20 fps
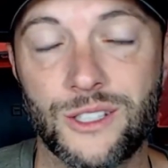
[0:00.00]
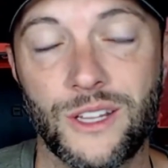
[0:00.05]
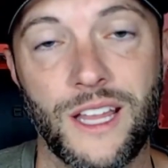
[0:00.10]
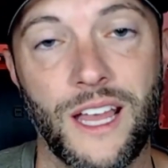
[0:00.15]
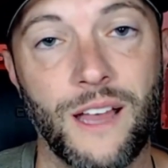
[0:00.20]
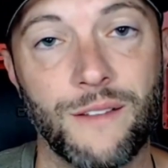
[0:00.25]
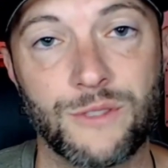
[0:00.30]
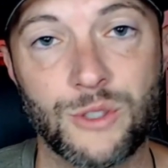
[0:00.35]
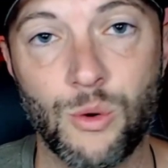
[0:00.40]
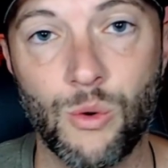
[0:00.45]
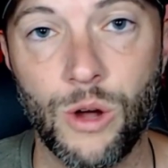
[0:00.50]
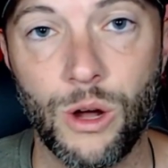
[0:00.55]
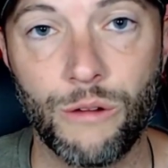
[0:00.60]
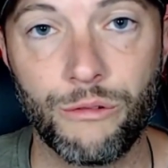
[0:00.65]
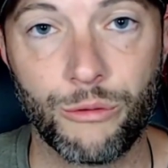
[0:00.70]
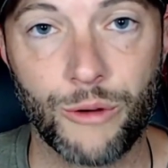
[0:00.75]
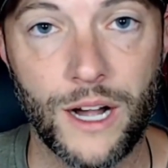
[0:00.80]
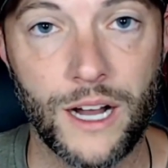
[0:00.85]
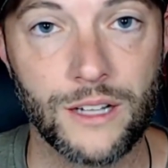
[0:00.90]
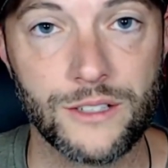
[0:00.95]
So they have
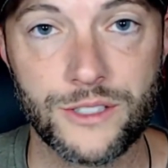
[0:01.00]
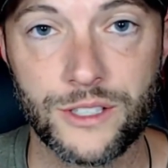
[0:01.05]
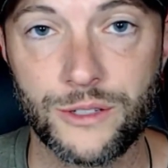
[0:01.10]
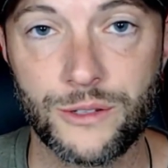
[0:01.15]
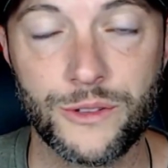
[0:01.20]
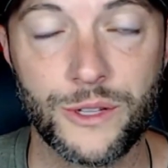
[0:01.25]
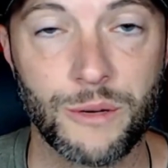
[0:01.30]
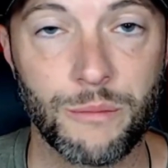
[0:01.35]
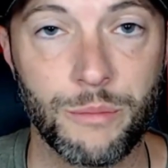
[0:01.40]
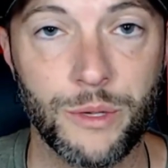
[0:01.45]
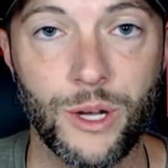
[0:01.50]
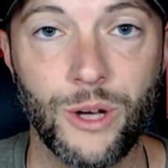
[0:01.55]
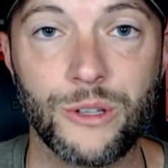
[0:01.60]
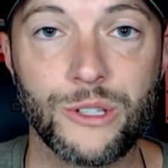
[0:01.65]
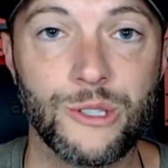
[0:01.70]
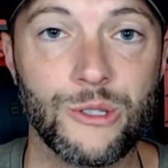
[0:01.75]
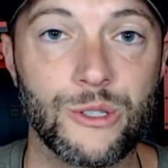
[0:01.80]
12 rounds under their belt.